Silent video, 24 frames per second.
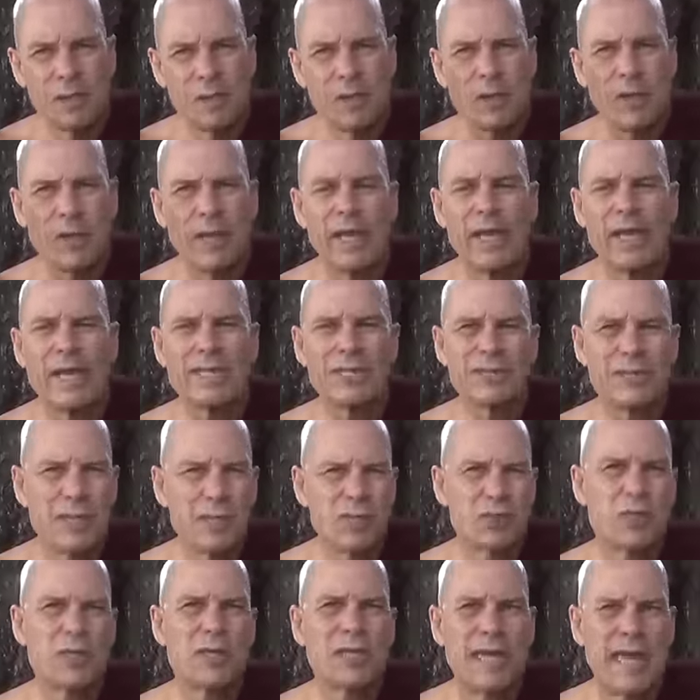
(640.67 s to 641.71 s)
uh,
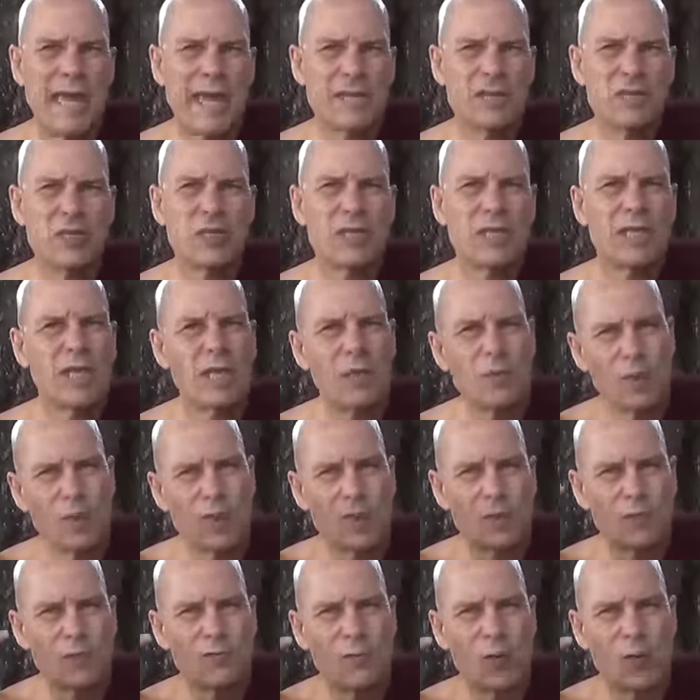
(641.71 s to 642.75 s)
intentional action here, whether
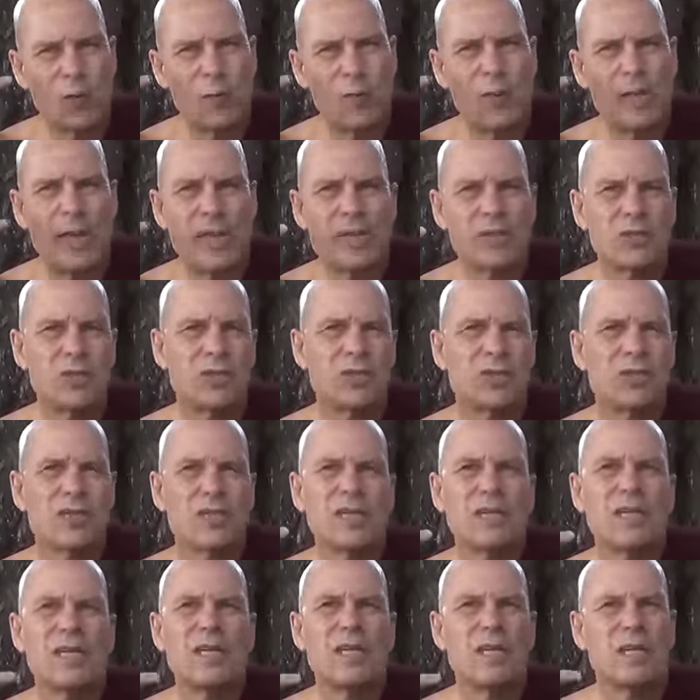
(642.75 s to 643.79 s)
it's verbal action,
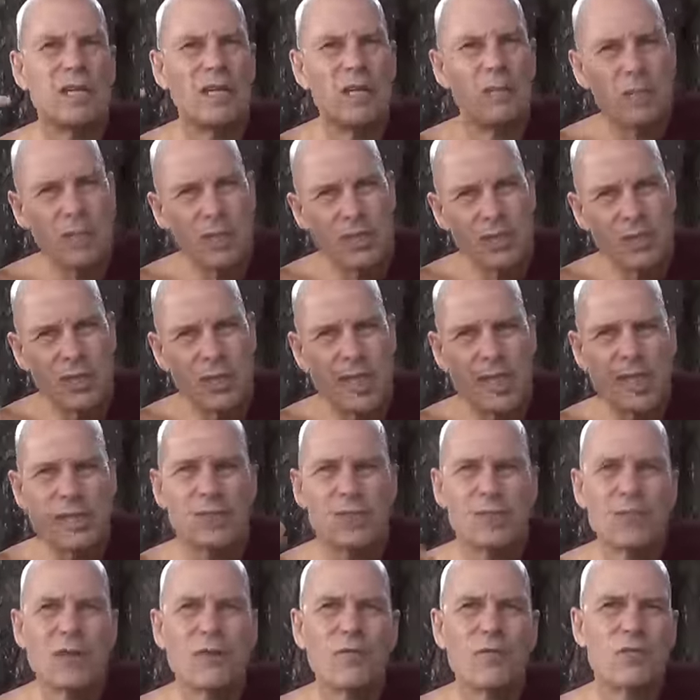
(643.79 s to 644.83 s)
uh, mental
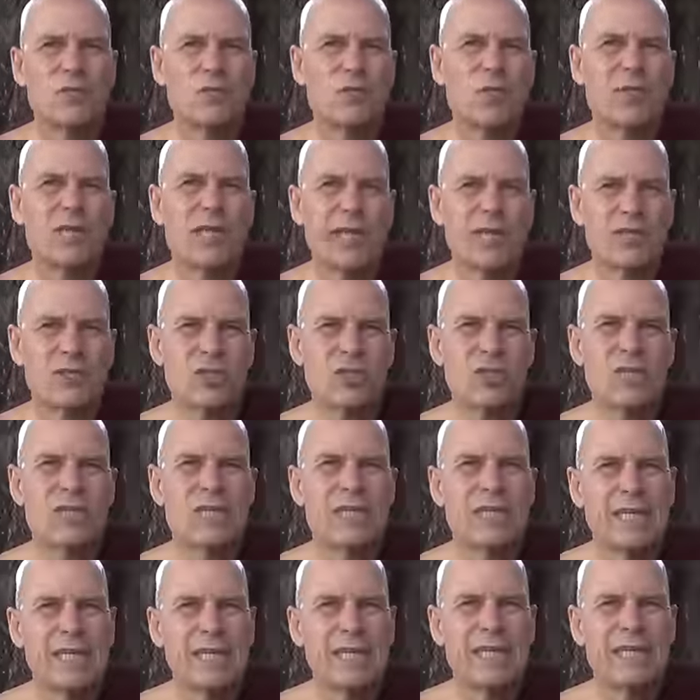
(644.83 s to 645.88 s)
action, or physical action
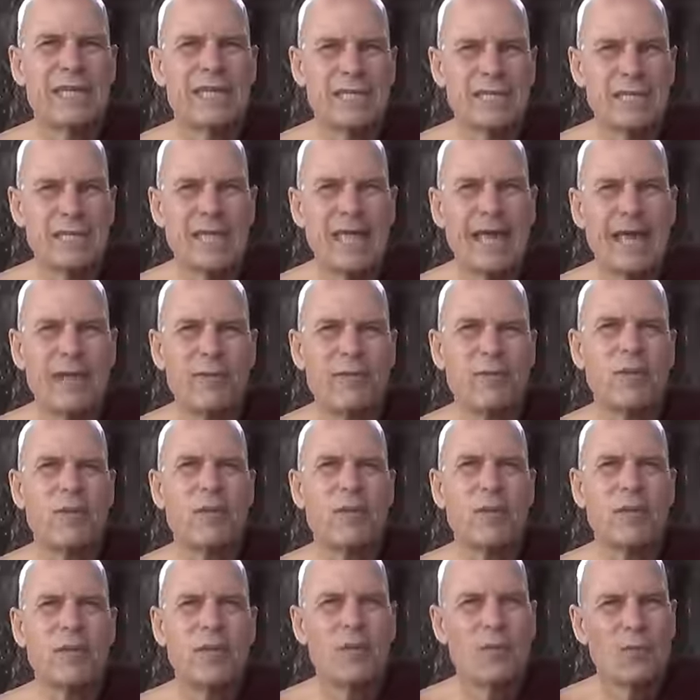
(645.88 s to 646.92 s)
here in this life?
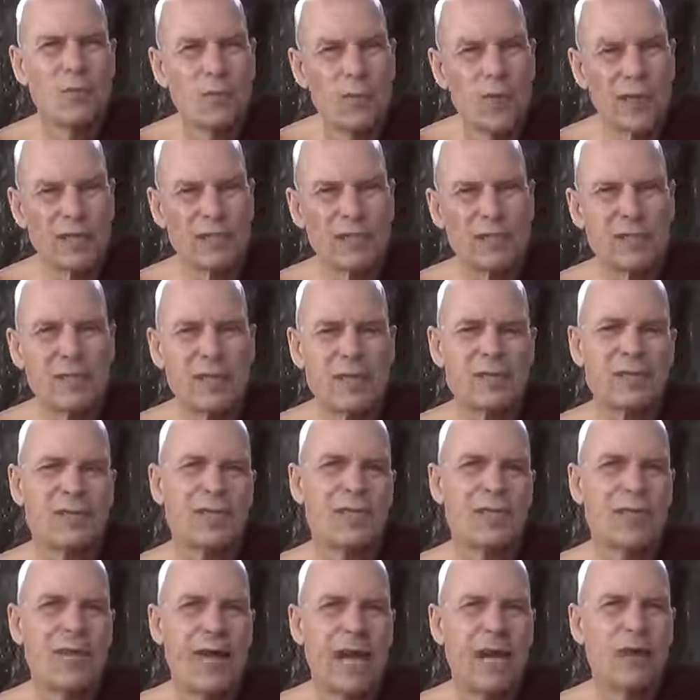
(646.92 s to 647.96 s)
What does it,
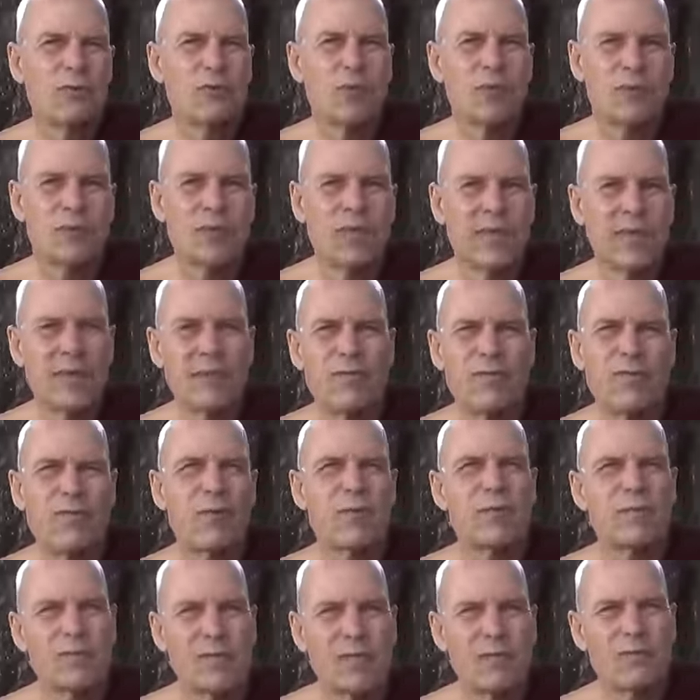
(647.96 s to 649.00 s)
how does it
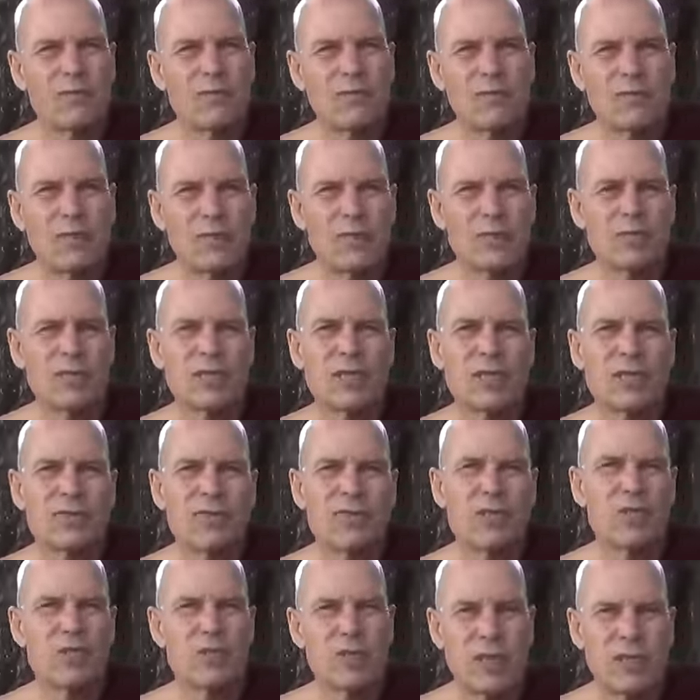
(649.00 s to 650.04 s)
influence, and which
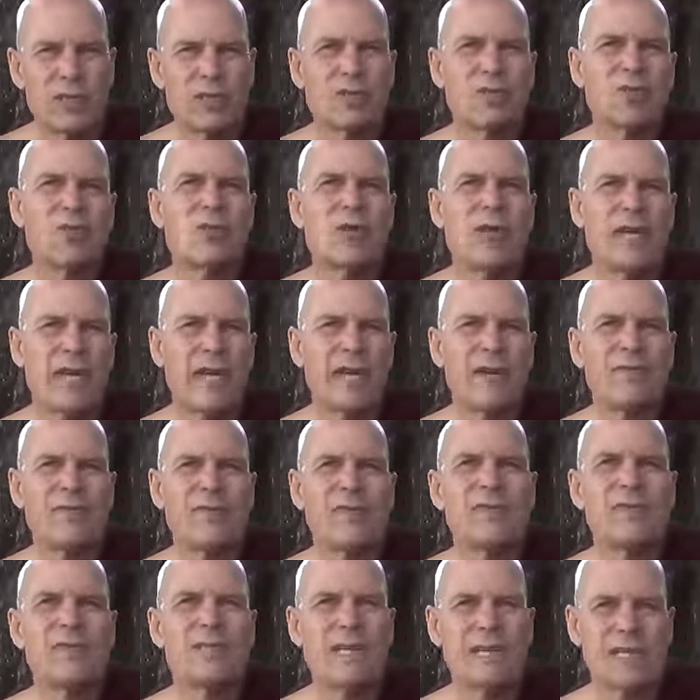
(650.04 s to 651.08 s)
result do you have
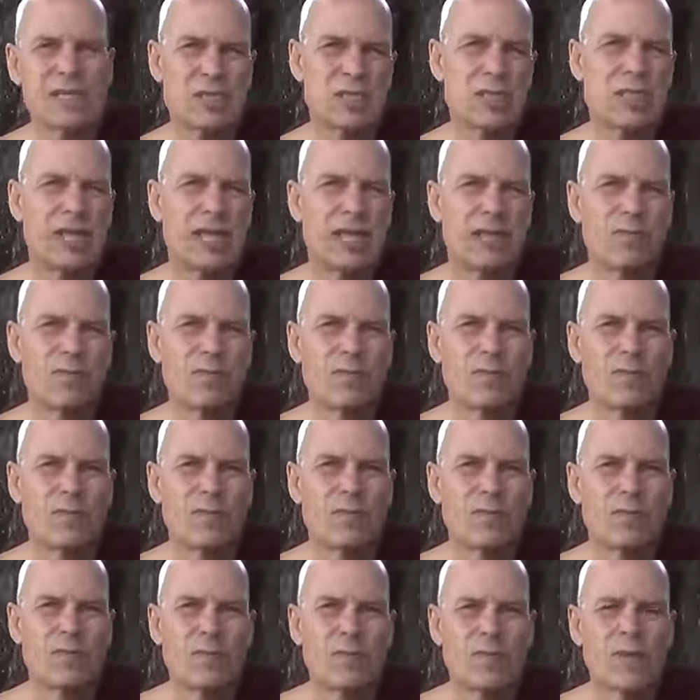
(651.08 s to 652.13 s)
in the next life
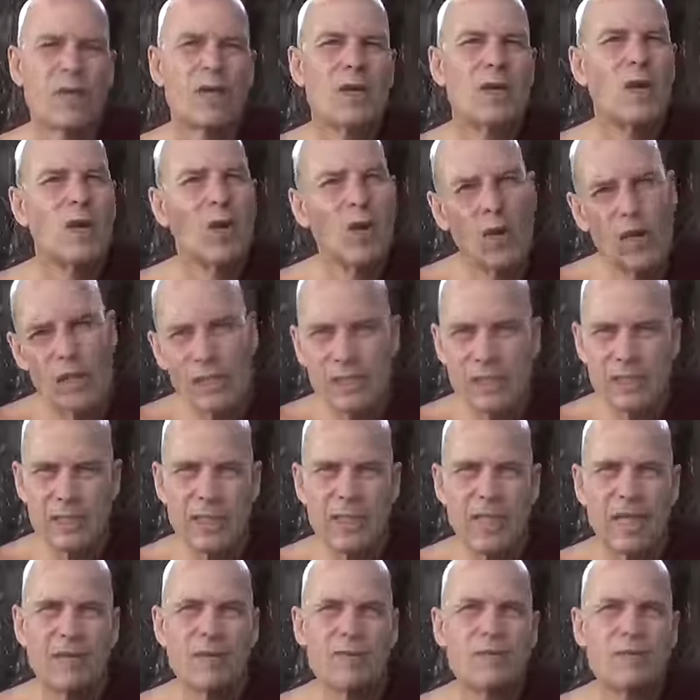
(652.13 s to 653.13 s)
or in this life?